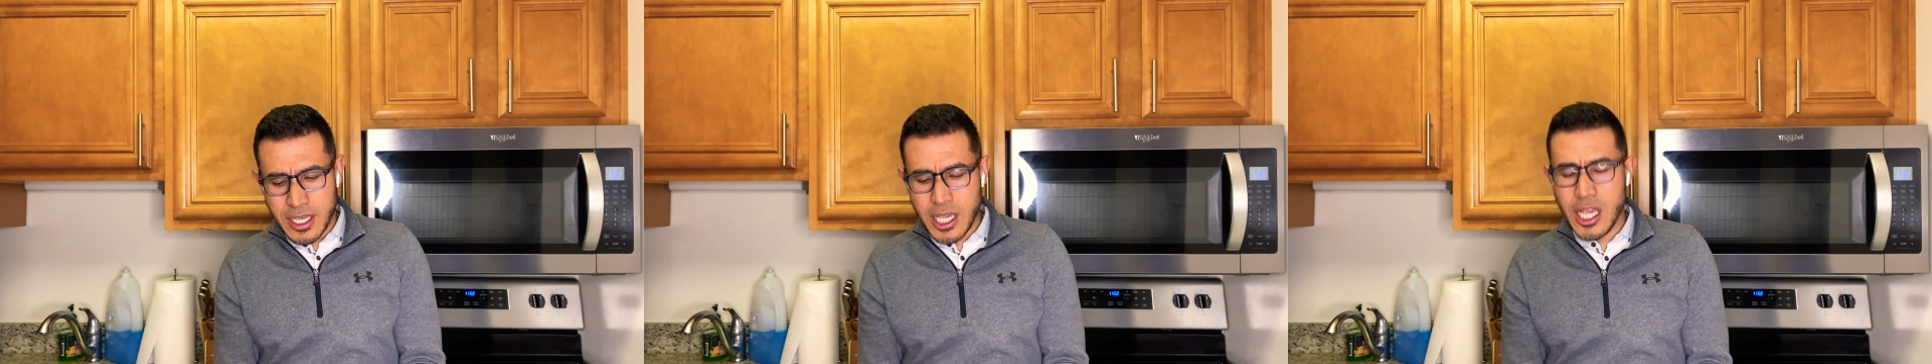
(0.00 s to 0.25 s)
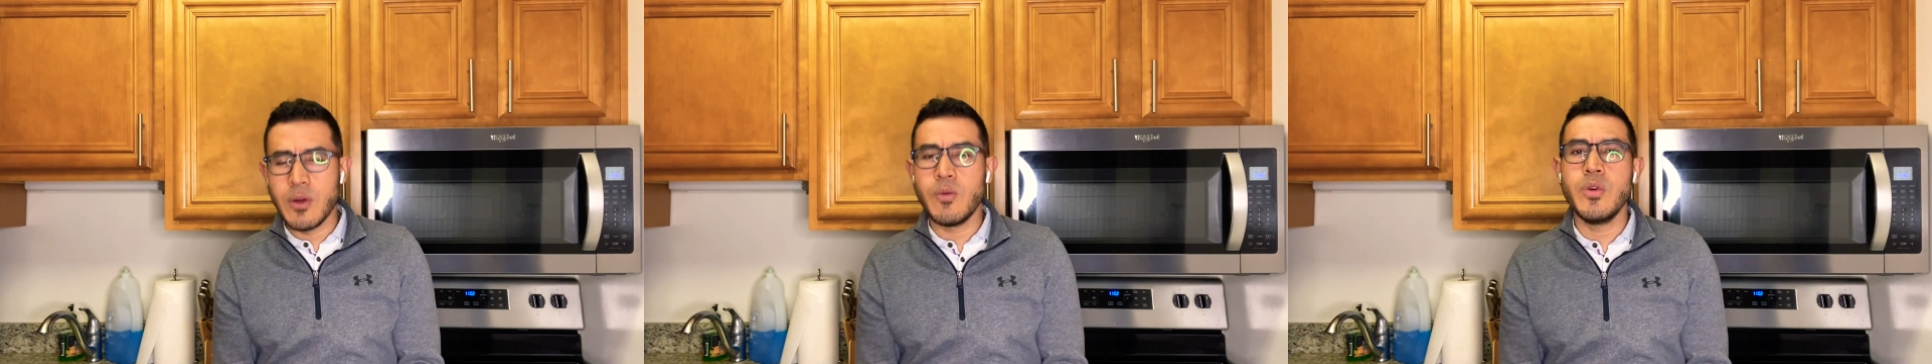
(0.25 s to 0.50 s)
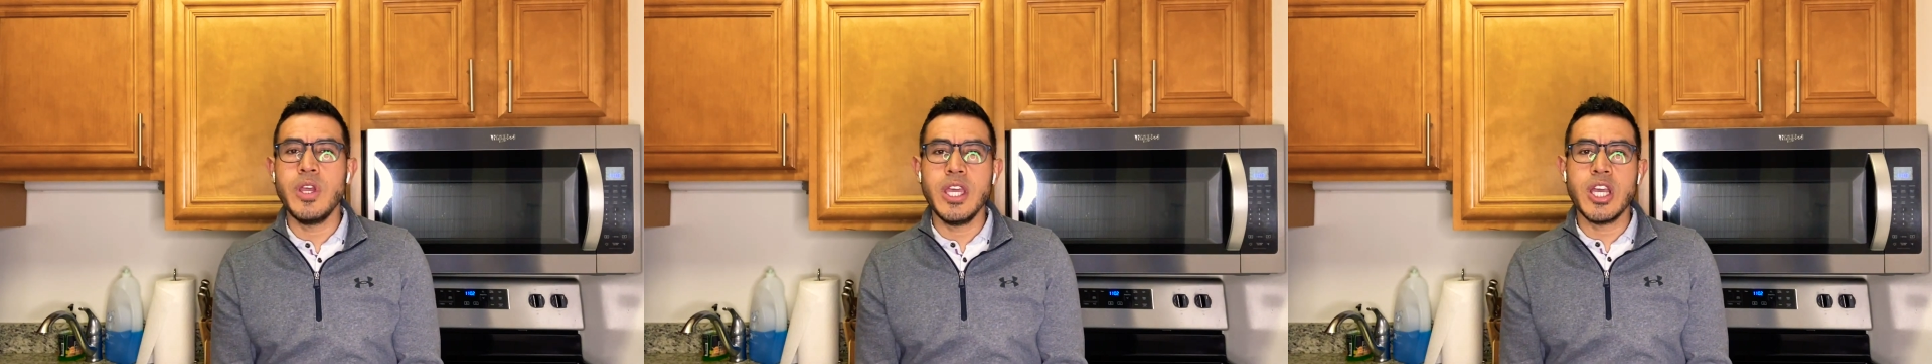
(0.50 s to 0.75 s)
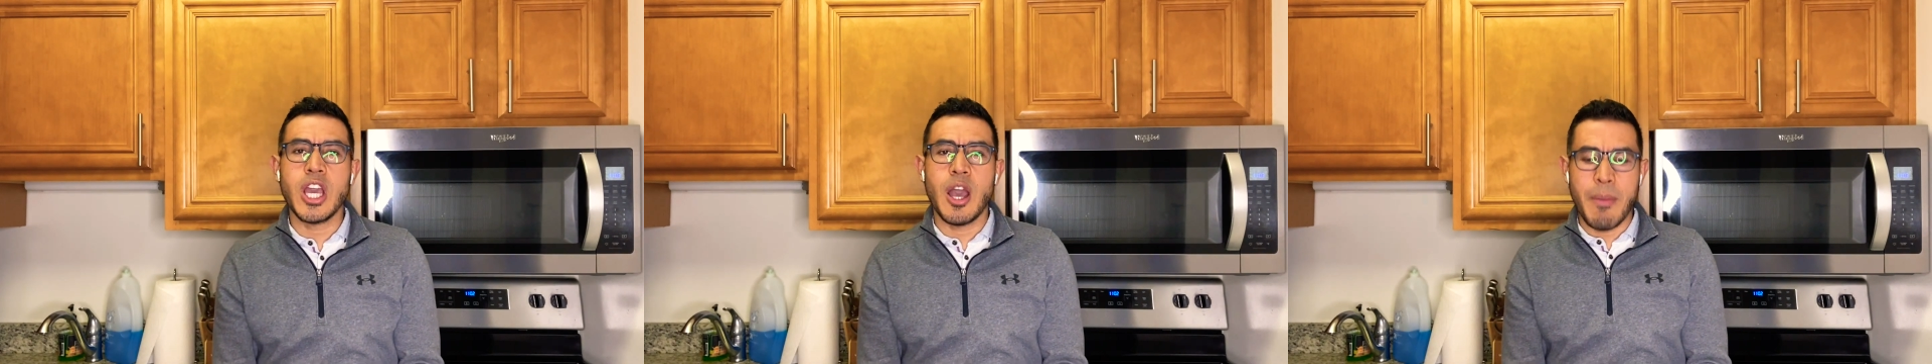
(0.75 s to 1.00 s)
And we
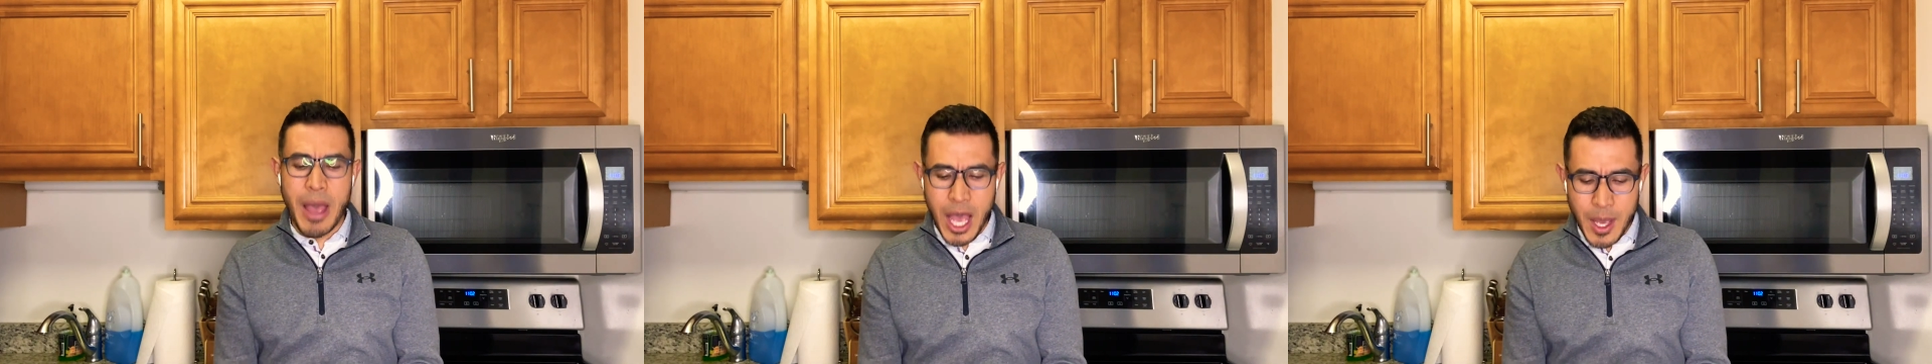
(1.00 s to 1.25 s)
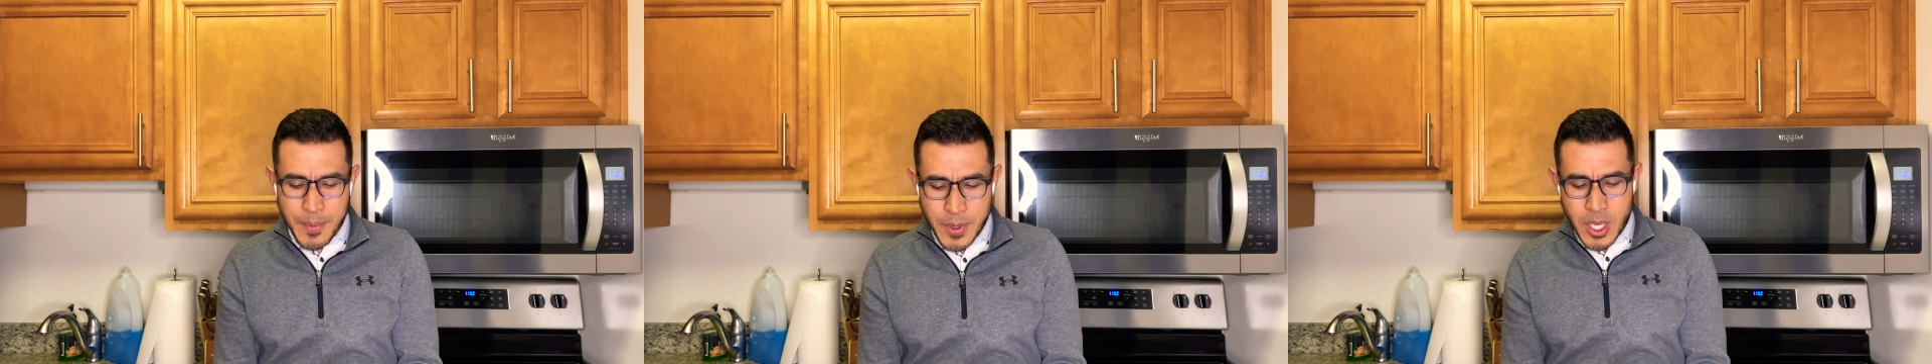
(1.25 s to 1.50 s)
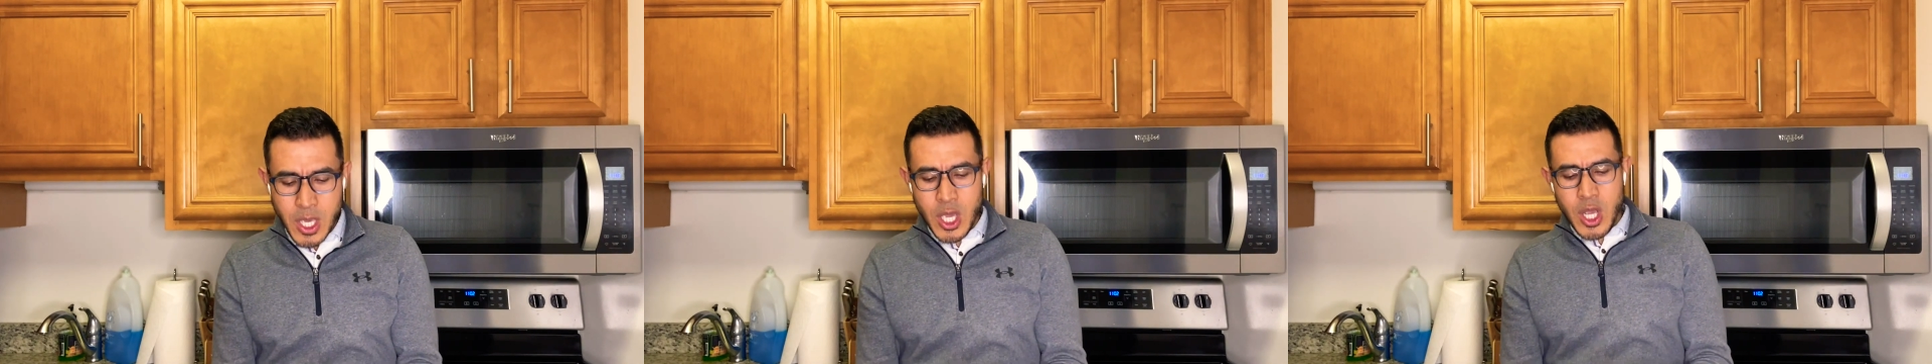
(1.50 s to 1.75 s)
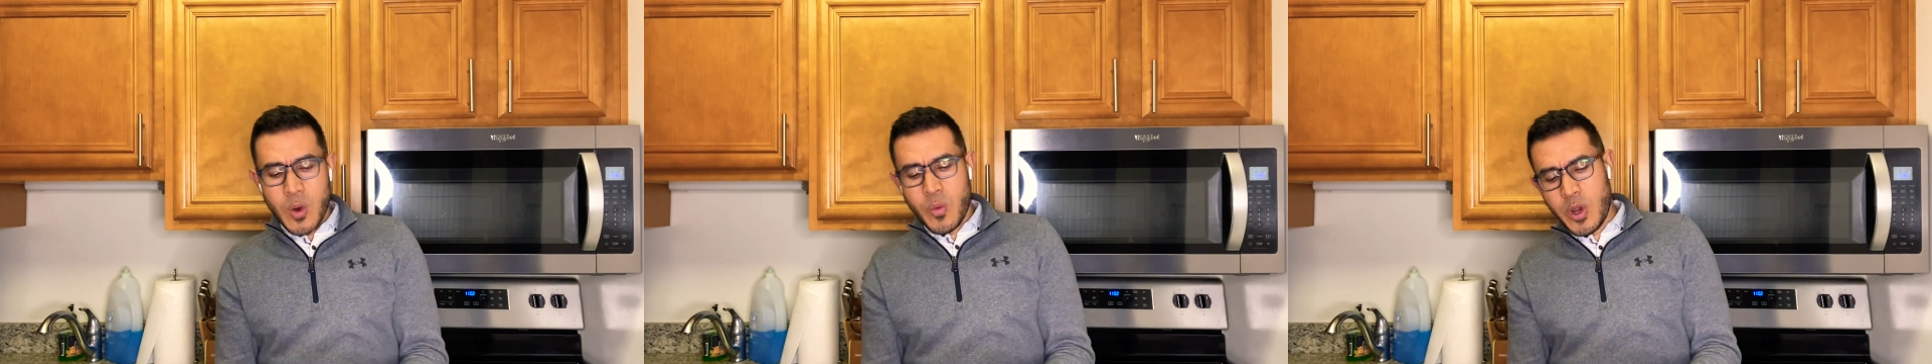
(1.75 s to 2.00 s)
come up
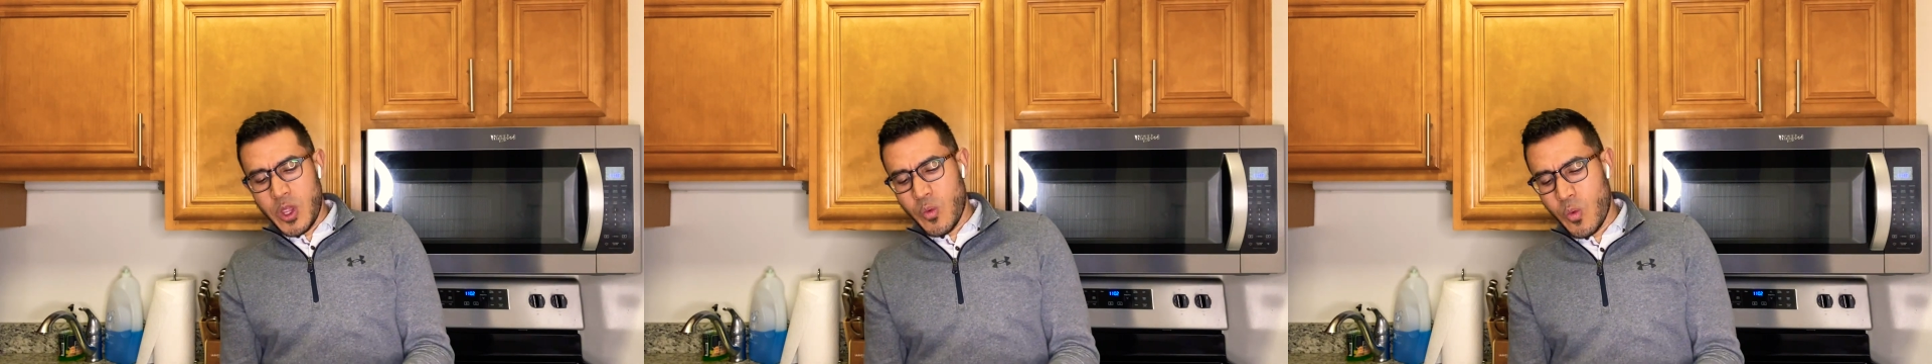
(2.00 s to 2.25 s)
with